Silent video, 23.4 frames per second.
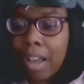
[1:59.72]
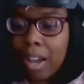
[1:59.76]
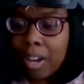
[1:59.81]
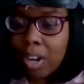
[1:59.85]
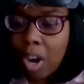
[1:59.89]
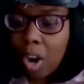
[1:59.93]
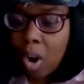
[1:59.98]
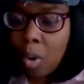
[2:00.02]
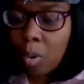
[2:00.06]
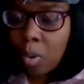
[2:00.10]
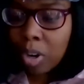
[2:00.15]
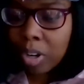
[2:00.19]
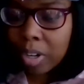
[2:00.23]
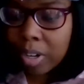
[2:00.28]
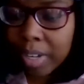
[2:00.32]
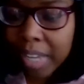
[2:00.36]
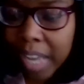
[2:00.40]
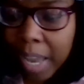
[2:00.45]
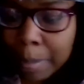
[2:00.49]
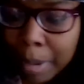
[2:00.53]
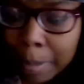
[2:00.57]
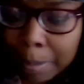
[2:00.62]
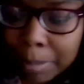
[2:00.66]
a coworker
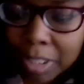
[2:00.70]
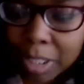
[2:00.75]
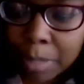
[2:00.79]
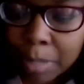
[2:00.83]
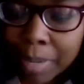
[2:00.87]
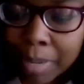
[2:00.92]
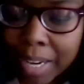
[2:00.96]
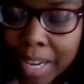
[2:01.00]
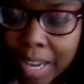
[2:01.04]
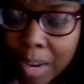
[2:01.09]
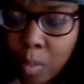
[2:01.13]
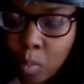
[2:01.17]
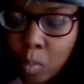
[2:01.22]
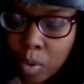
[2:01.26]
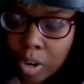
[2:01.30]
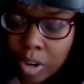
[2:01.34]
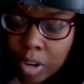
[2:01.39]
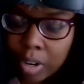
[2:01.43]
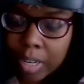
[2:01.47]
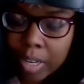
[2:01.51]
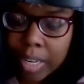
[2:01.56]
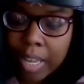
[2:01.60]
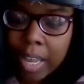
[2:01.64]
came up to me at
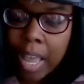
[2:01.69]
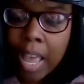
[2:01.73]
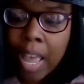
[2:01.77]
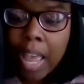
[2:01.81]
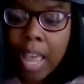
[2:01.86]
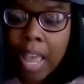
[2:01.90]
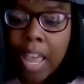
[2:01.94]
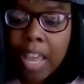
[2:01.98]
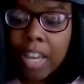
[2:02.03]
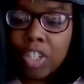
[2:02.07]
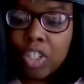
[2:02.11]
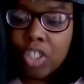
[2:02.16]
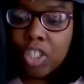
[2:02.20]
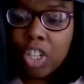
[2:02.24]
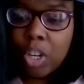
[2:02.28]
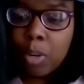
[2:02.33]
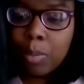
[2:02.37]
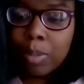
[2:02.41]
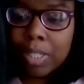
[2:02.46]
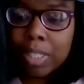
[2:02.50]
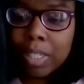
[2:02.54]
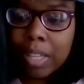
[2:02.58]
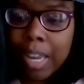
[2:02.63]
work, and she was